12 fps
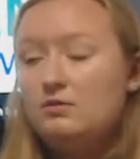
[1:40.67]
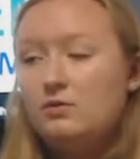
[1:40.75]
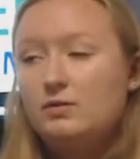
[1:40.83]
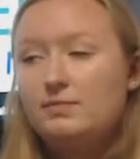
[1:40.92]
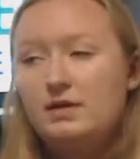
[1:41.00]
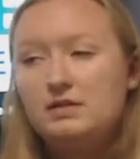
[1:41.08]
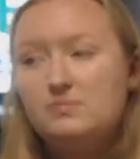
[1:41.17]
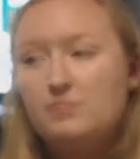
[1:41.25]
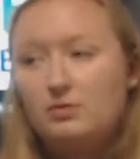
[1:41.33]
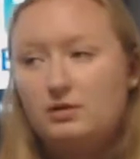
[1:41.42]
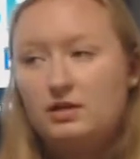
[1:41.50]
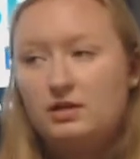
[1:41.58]
workplace
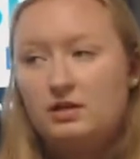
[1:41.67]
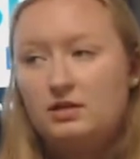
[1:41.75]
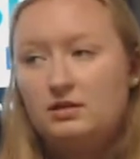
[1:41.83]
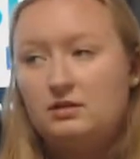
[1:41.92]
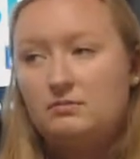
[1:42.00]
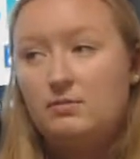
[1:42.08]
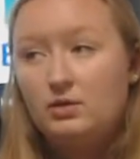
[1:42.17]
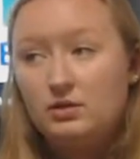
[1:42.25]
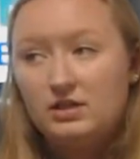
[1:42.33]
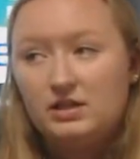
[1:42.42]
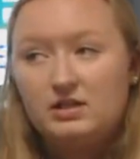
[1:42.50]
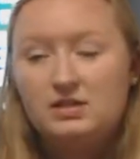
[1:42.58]

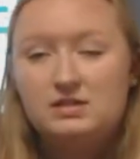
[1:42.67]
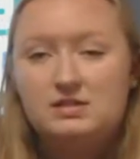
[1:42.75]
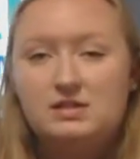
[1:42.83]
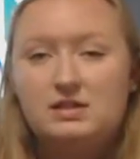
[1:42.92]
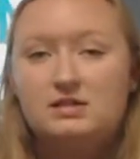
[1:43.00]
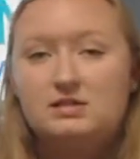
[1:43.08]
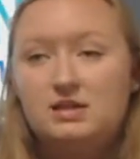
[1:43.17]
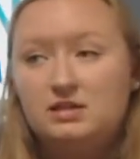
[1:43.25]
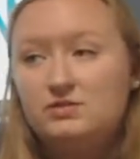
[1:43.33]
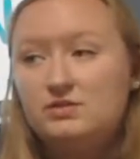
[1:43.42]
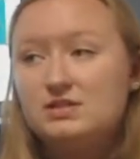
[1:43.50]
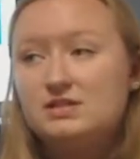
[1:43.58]
bullying is the
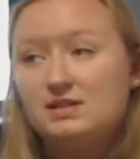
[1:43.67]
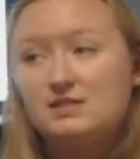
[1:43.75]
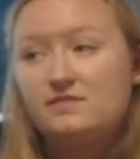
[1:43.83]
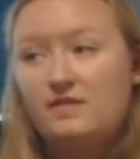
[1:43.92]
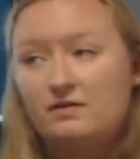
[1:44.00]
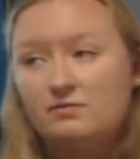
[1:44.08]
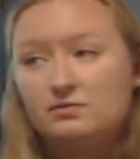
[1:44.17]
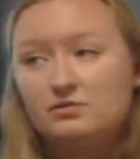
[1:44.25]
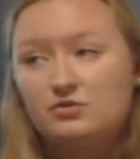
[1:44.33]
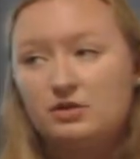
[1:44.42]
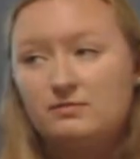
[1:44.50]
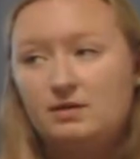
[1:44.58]
continuous, less favorable
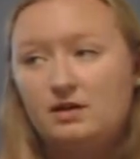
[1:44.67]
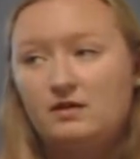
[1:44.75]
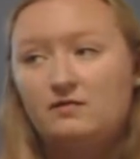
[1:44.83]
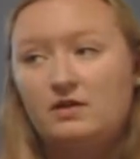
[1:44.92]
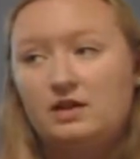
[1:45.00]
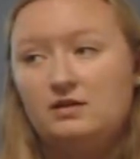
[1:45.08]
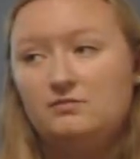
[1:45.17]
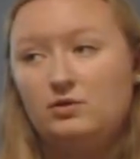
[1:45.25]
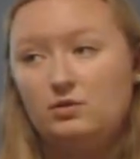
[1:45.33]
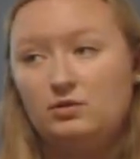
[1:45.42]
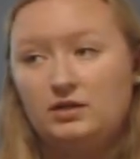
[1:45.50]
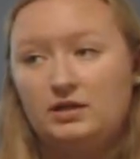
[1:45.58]
treatment of an
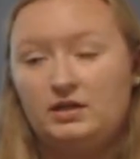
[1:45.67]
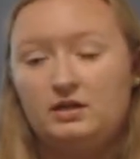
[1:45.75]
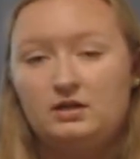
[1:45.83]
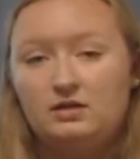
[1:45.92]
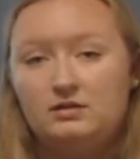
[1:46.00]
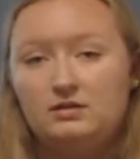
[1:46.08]
employee